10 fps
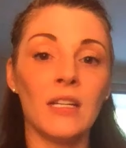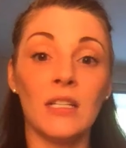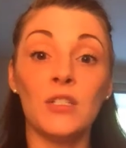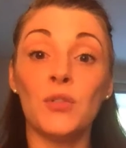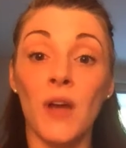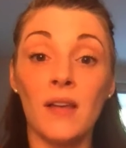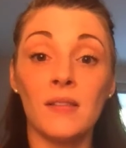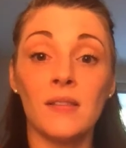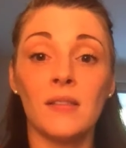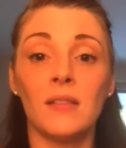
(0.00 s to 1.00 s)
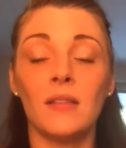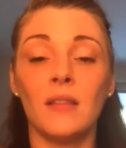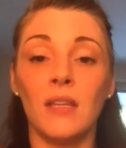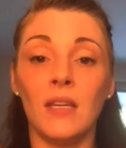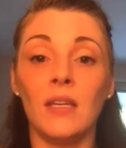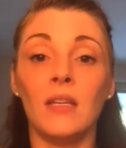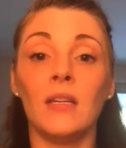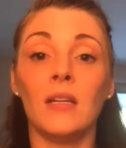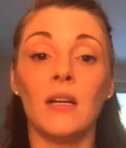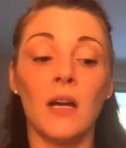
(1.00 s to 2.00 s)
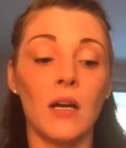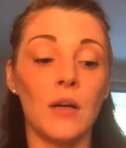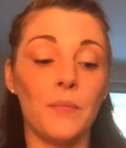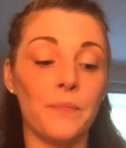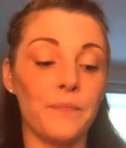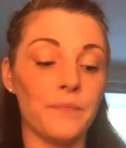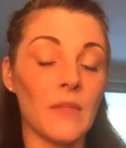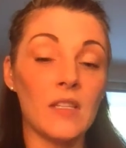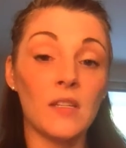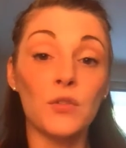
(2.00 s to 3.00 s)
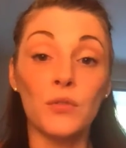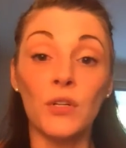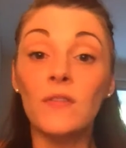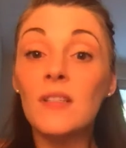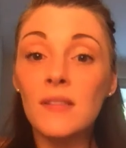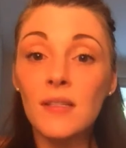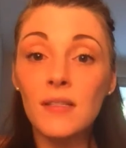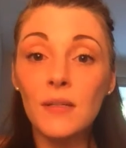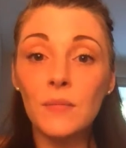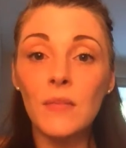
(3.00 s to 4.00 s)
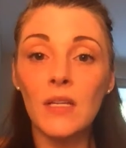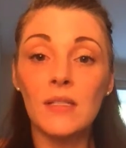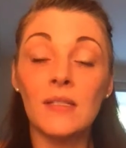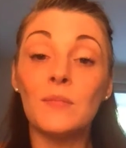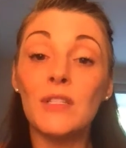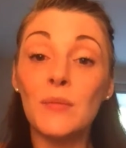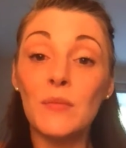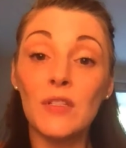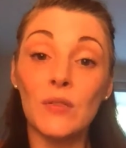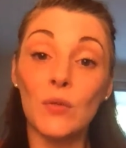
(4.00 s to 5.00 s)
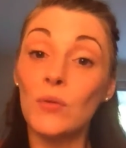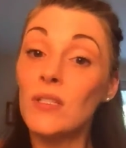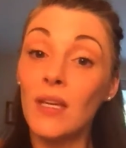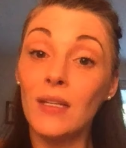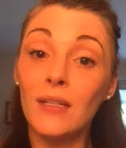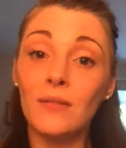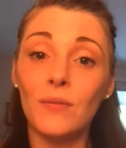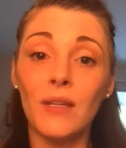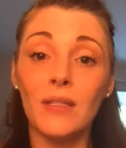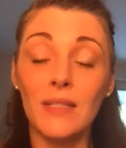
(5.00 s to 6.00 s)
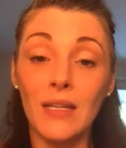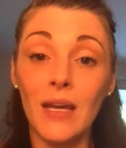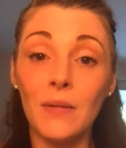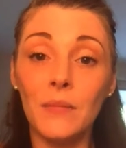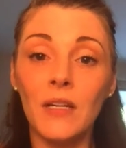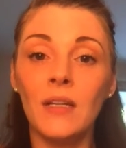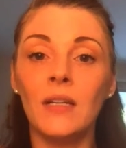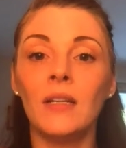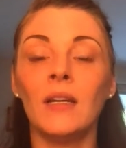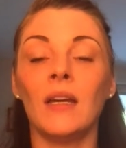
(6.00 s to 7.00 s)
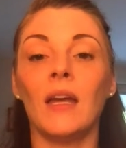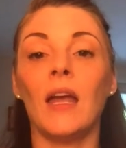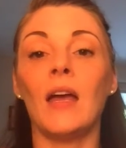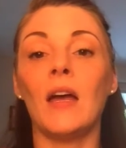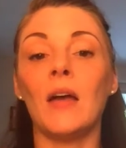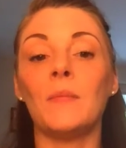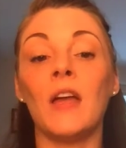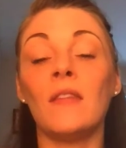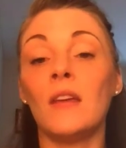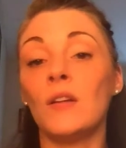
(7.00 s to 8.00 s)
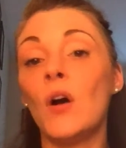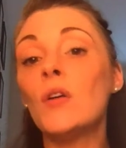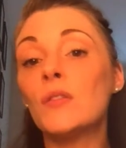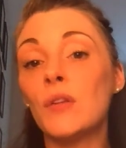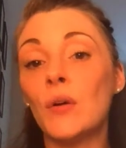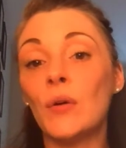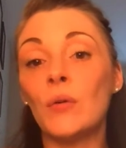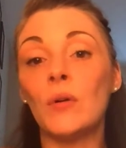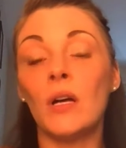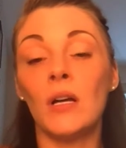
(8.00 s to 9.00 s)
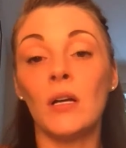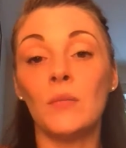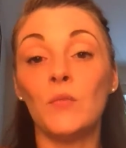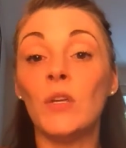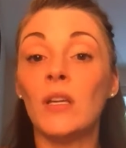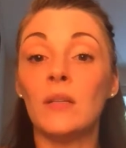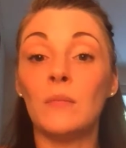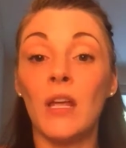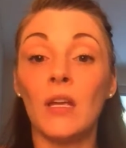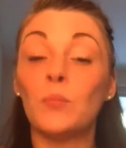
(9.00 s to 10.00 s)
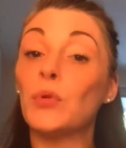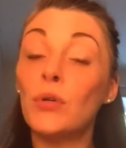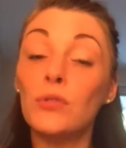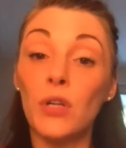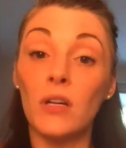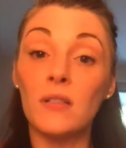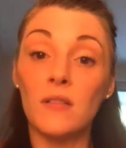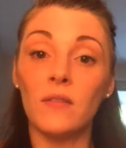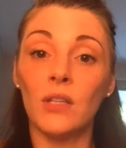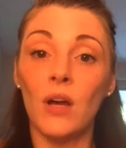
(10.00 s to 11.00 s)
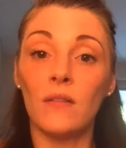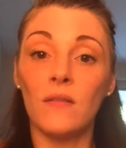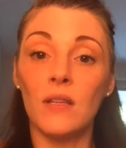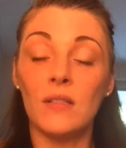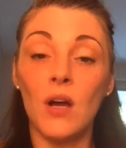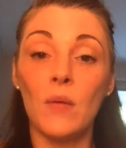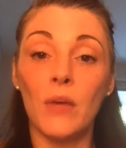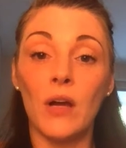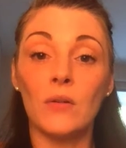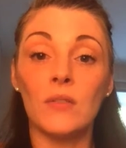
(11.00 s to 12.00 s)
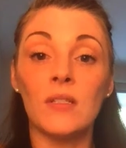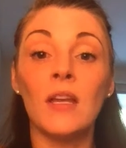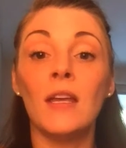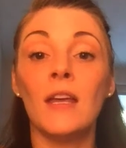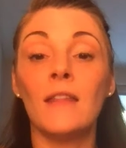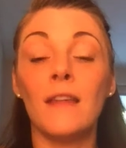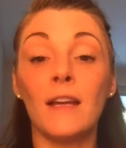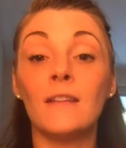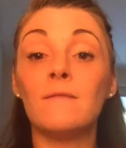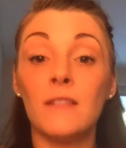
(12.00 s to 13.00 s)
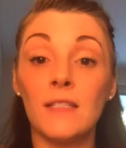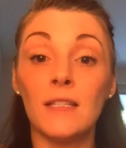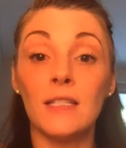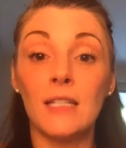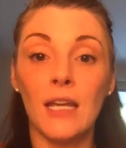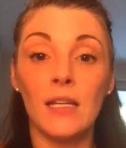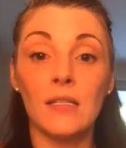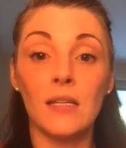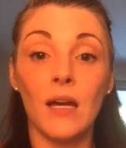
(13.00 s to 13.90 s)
address the central nervous system symptoms associated with DM. And then also we can make prodrugs of a lot of these compounds that can facilitate